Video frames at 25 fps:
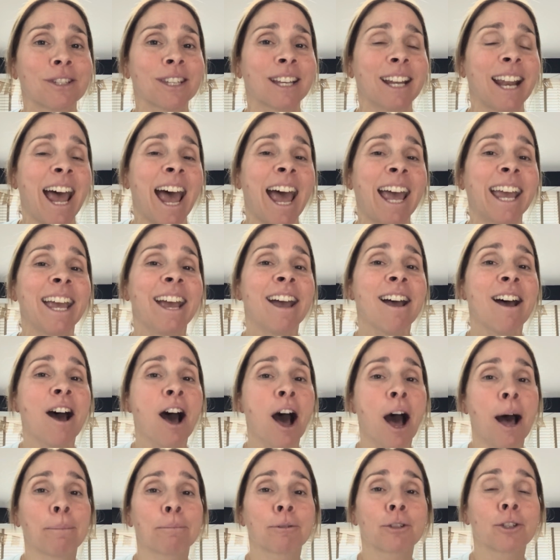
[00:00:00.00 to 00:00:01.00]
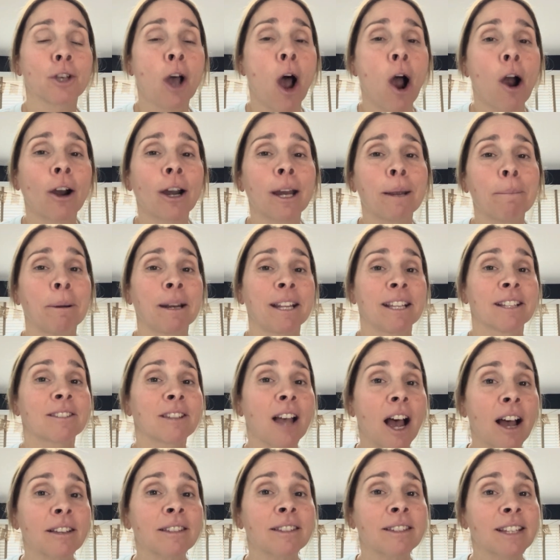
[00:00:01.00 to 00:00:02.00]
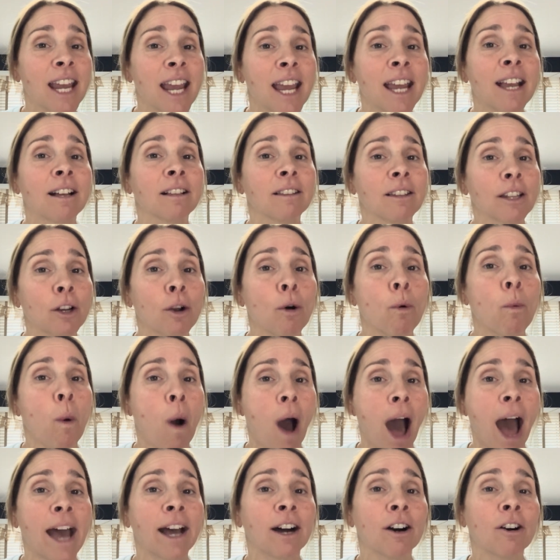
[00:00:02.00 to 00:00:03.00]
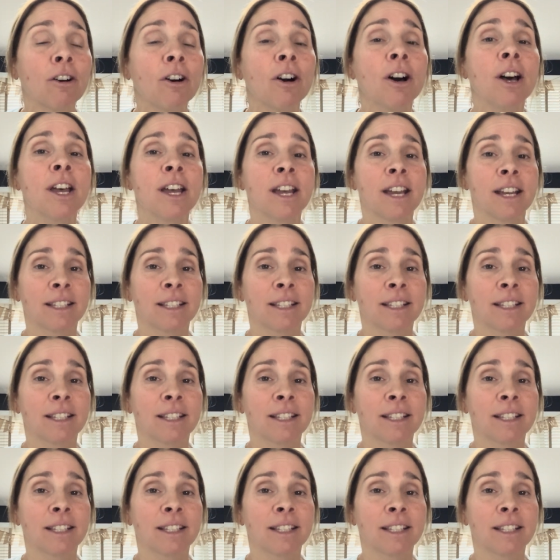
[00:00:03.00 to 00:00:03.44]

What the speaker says: today. I'm sorry, but it does take a little while